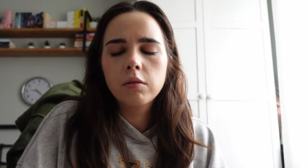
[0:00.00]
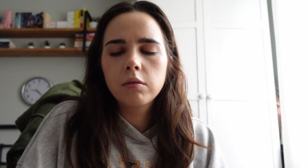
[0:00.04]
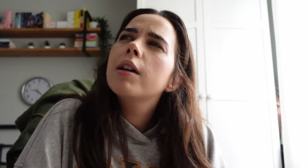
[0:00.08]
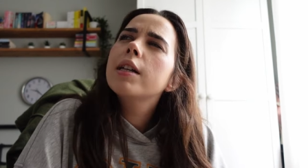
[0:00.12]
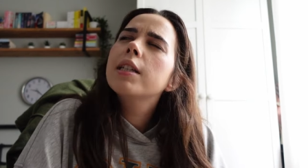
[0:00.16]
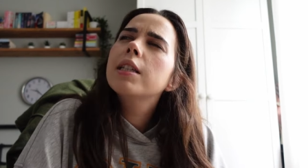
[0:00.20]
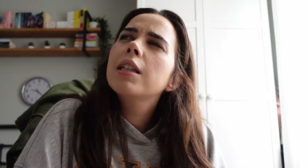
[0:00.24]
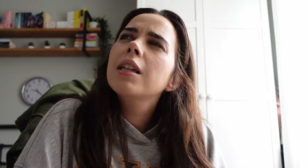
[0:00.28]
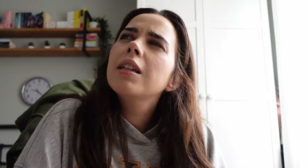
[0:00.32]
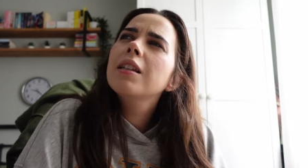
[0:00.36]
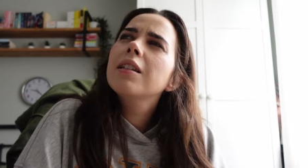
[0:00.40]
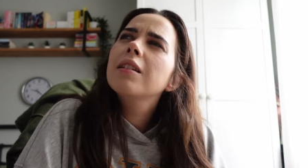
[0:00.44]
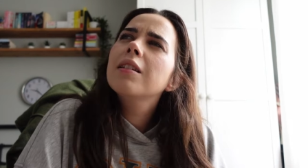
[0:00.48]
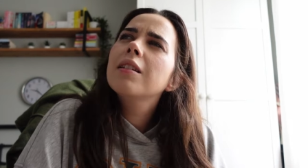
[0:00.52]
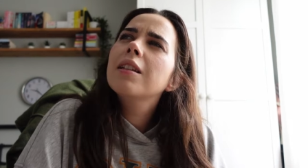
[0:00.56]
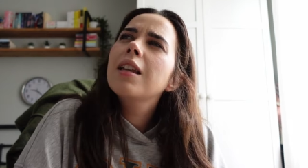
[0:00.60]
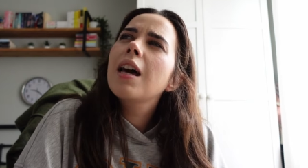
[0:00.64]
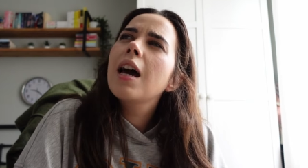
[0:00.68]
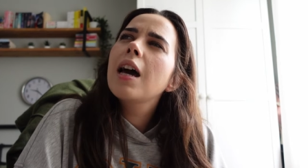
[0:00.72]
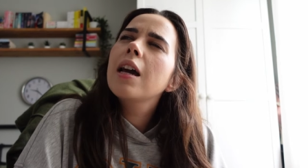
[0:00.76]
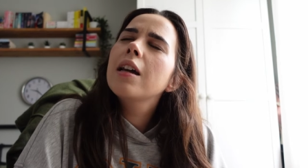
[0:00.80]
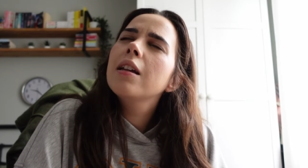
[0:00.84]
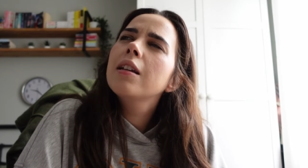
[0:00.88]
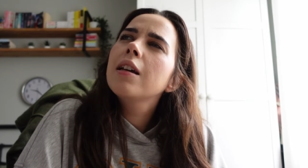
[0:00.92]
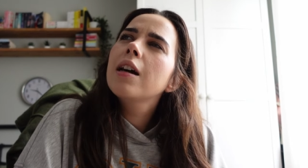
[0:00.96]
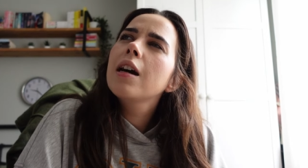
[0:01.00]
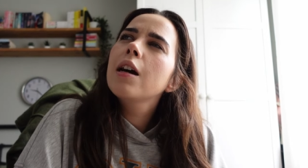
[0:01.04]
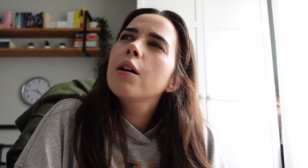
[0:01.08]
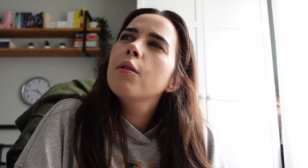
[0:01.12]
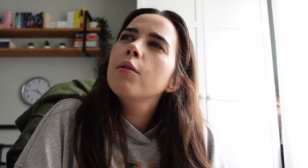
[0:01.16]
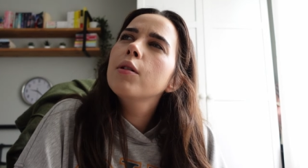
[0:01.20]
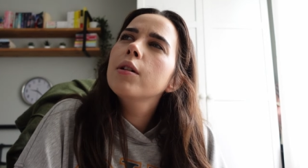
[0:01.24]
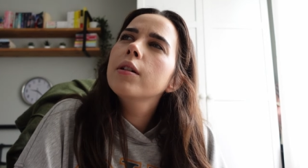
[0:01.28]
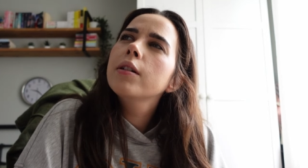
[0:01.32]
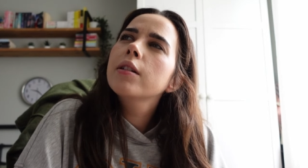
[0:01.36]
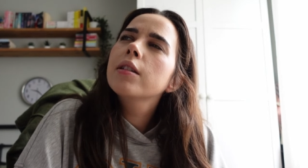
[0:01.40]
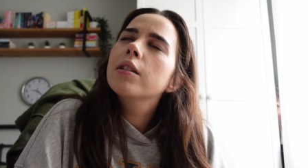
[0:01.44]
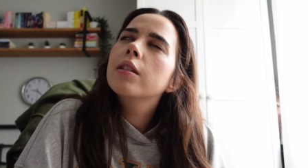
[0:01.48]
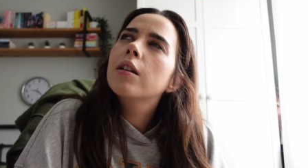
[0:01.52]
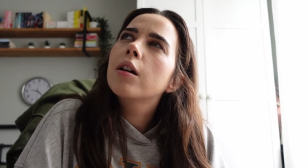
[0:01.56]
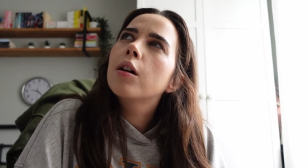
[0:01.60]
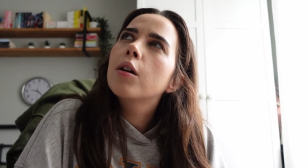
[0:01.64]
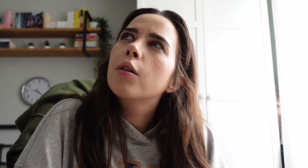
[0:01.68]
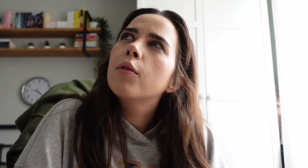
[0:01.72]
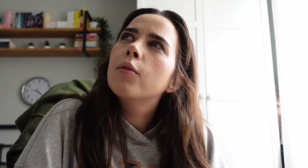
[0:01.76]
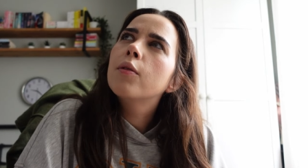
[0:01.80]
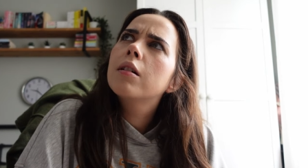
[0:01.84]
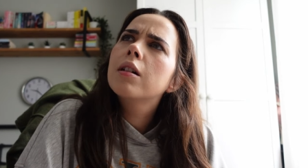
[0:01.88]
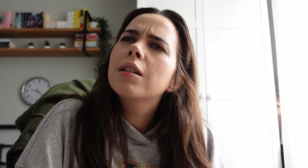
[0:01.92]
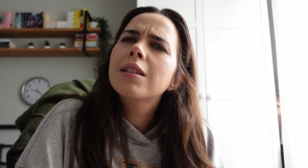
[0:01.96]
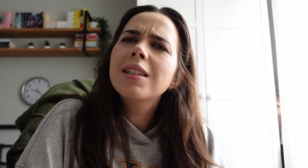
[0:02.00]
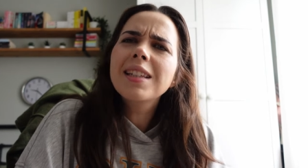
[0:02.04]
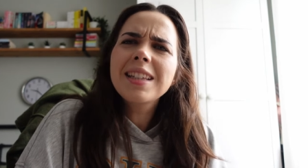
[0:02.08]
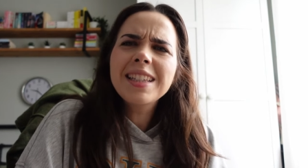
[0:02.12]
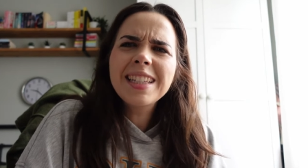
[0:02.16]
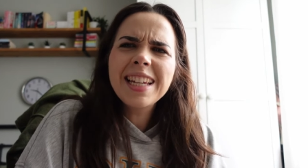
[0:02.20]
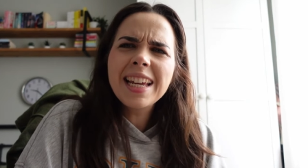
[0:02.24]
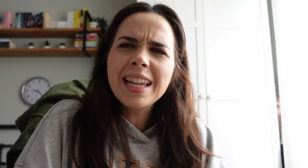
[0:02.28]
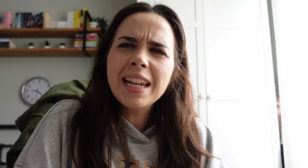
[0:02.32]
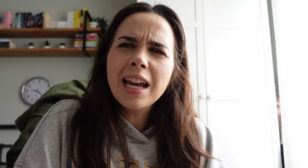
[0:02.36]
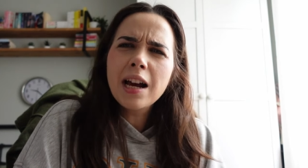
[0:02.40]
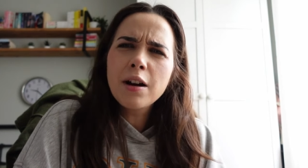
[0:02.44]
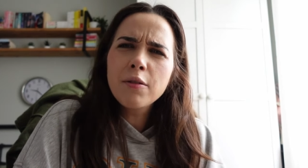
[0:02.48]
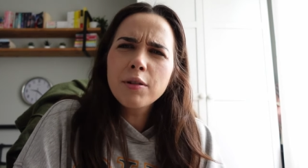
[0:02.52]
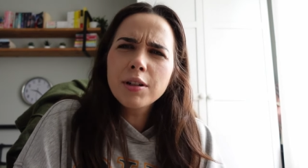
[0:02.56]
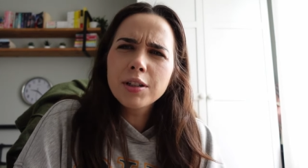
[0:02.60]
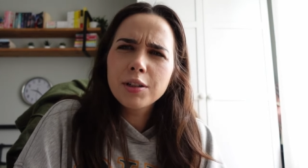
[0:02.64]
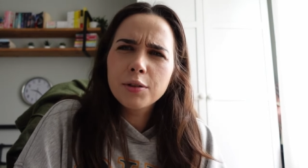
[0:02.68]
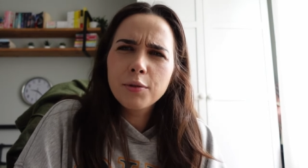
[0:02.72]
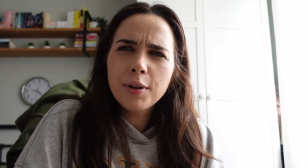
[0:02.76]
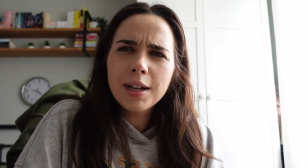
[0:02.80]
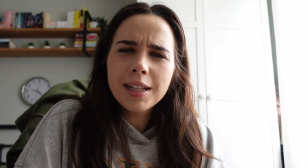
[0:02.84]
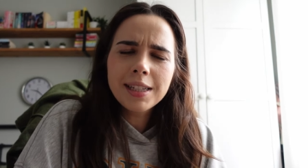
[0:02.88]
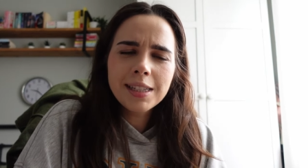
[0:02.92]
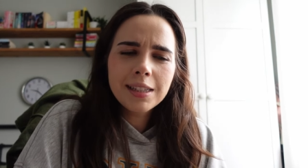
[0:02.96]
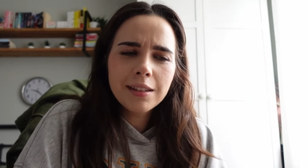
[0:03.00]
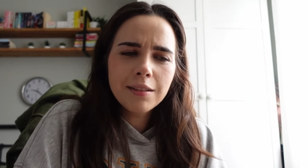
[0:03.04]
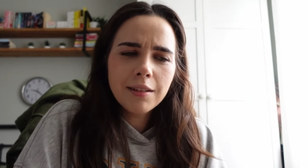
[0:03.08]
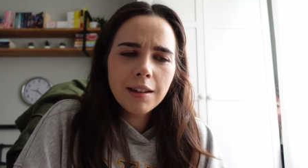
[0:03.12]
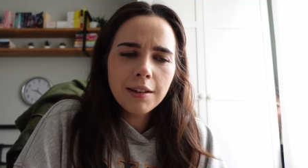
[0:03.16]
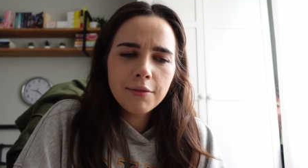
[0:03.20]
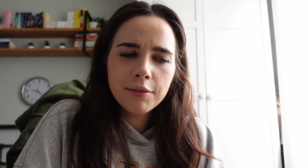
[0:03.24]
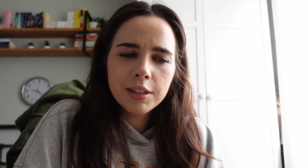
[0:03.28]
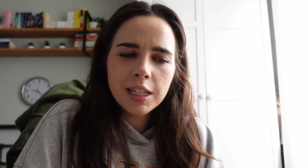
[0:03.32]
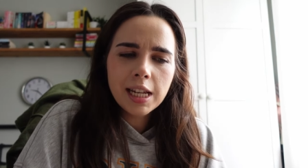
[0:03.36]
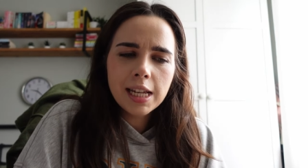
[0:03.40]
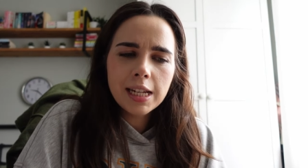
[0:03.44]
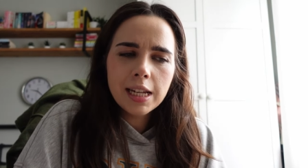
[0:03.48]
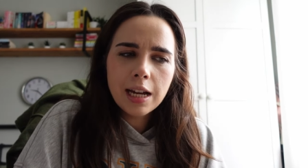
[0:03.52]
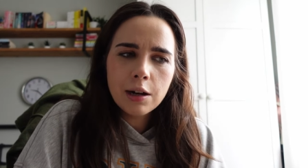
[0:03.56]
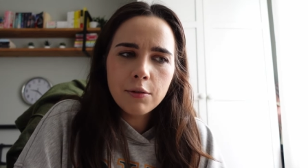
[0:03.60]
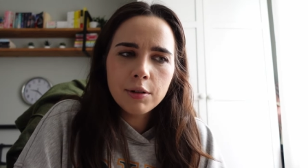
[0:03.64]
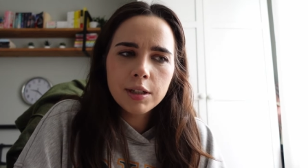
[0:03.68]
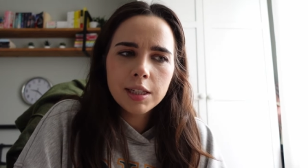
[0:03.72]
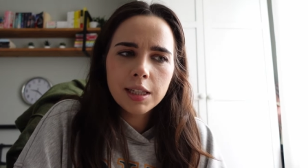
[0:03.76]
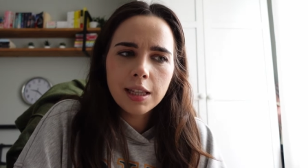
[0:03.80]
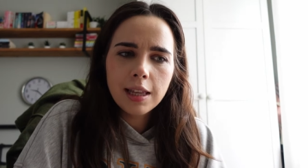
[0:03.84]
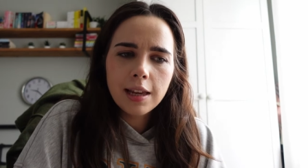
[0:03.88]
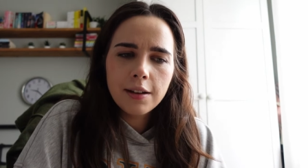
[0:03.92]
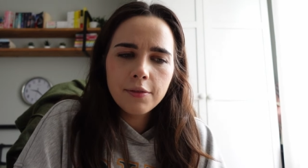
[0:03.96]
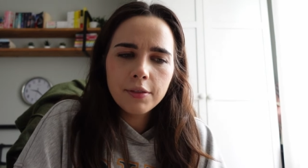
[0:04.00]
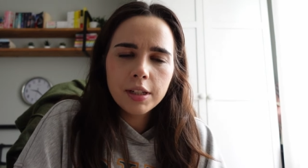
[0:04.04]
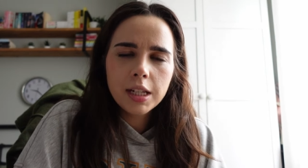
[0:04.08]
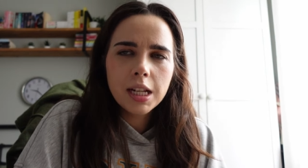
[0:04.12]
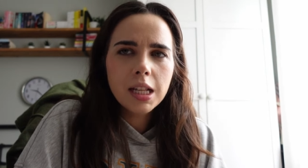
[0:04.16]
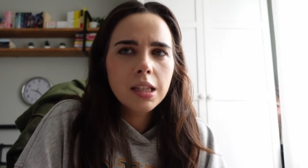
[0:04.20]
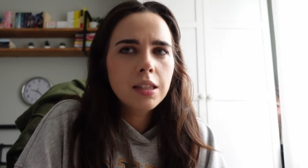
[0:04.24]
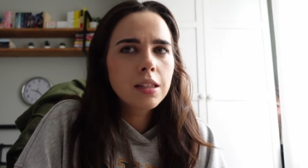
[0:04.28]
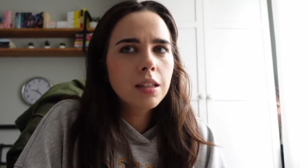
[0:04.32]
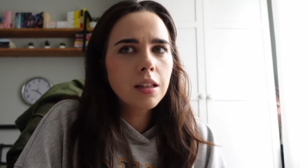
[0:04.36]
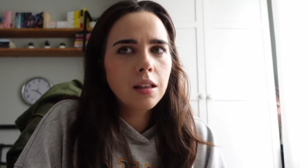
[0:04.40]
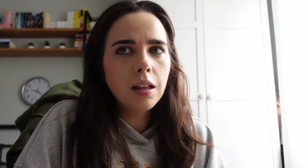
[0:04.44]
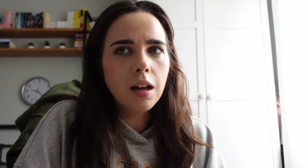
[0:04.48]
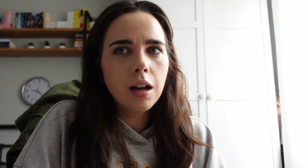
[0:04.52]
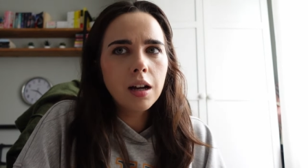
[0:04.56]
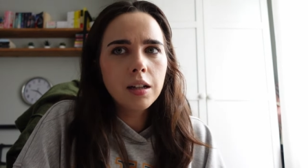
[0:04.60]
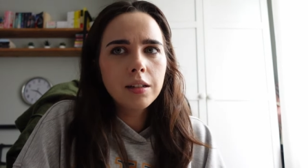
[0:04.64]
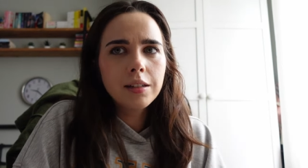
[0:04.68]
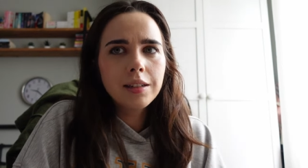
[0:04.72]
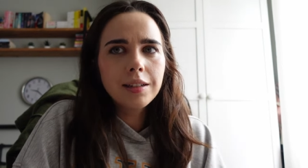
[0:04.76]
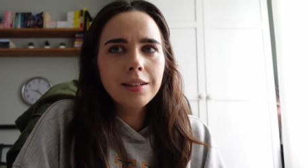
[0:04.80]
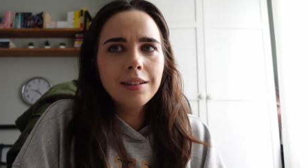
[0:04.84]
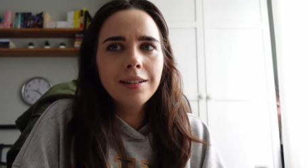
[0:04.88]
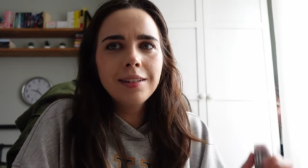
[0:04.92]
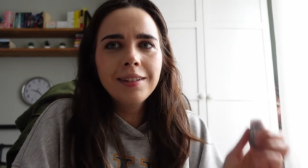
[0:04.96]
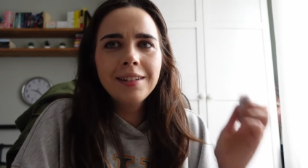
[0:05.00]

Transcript: Is it 9 hours? No. Is it 10 hours? Do I still have 10 hours left? That's a lot.